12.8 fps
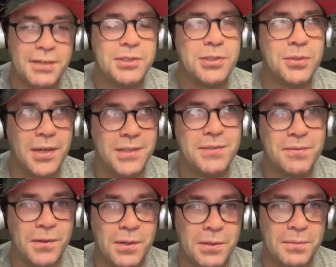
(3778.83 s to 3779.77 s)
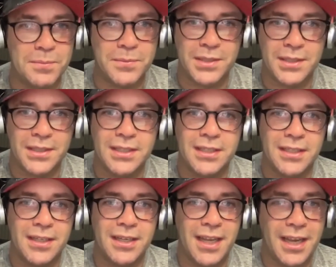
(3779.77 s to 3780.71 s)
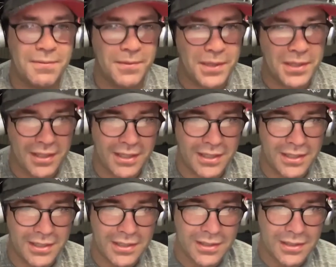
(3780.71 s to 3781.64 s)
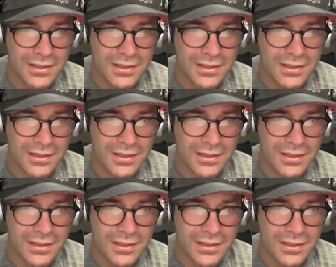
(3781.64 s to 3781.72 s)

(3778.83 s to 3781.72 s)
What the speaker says: transformed everything